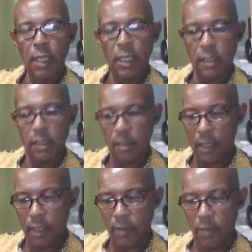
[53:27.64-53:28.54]
Because
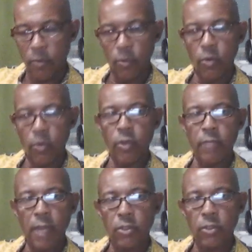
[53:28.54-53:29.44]
uh,
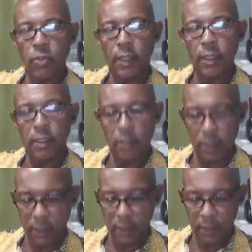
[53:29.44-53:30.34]
going back to
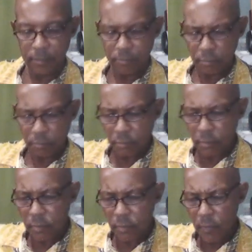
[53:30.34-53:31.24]
2013,
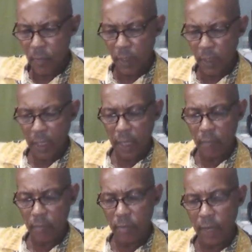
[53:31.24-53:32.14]

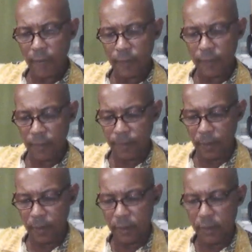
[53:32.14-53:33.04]
um, after the
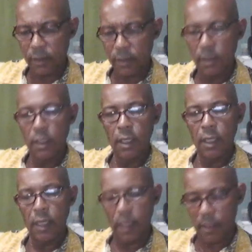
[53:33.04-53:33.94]
floods,
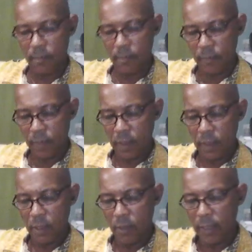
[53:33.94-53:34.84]
um,
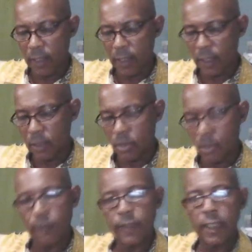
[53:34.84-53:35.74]
quite a lot of
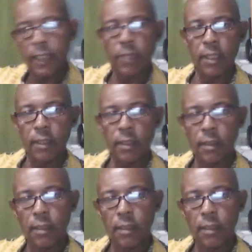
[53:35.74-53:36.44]
stuff came in,